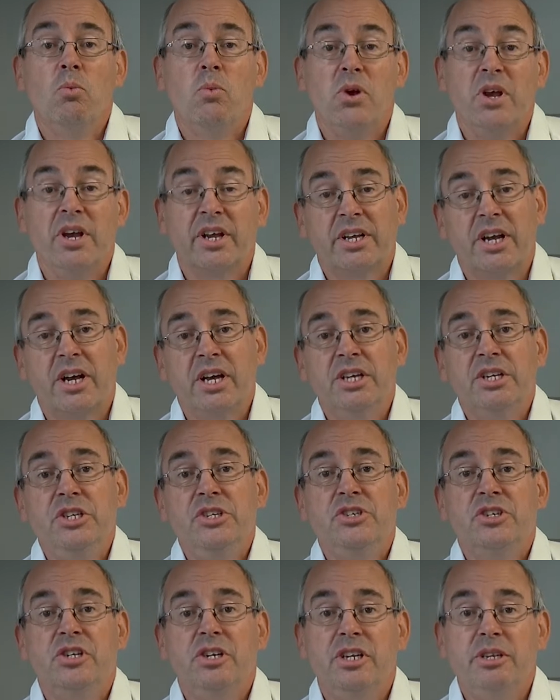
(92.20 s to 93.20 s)
we
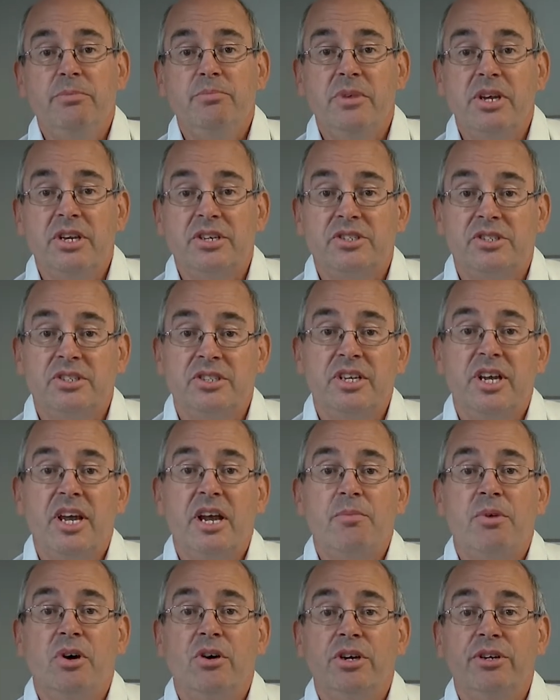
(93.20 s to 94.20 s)
occasionally miss
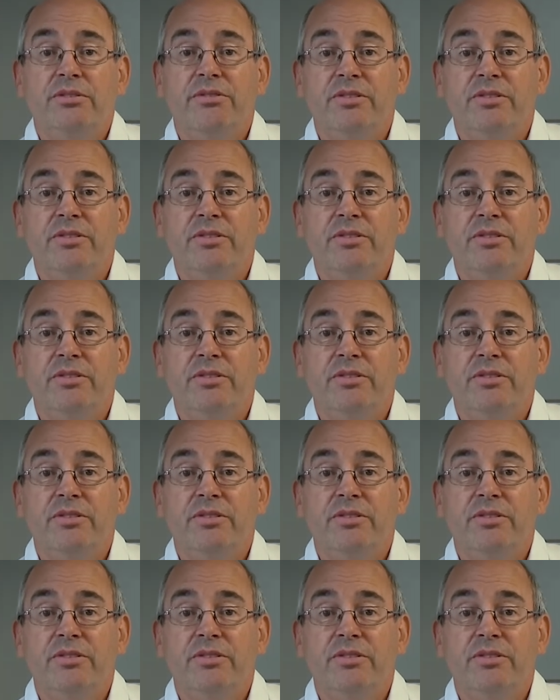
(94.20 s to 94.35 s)
DMI